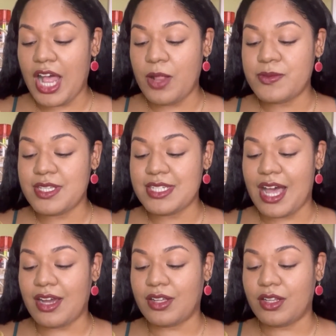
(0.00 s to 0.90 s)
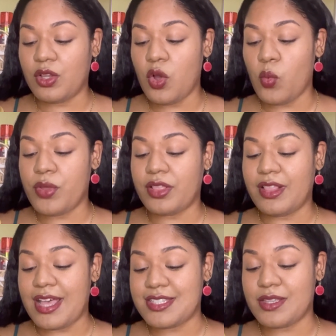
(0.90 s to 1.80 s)
helps detangle with
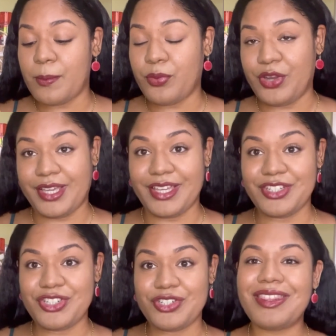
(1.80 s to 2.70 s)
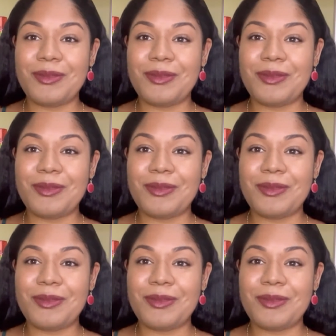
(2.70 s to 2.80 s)
less breakage.